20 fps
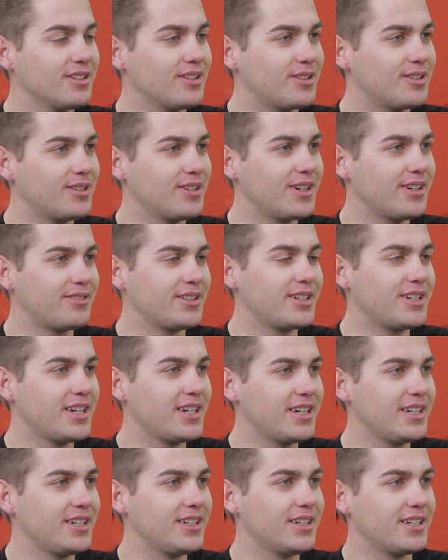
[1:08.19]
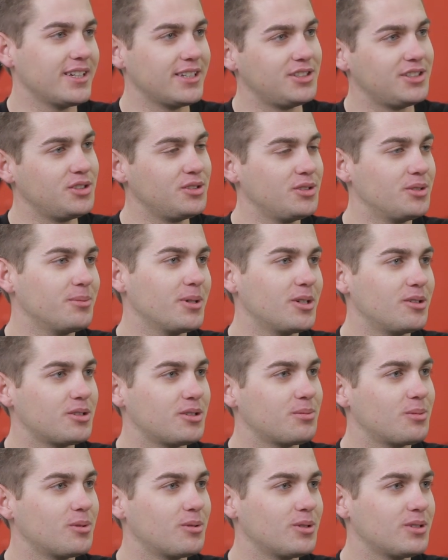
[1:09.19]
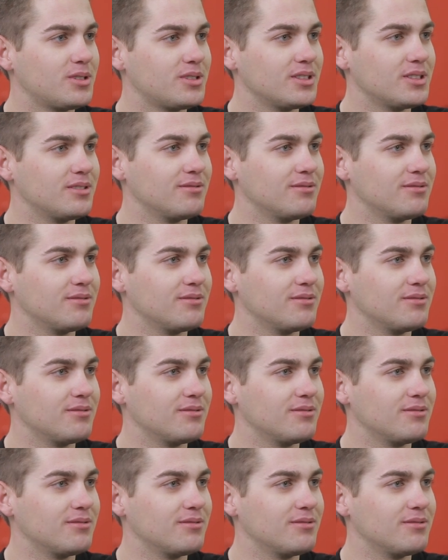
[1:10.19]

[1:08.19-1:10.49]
learn every day at Junior Motorsports,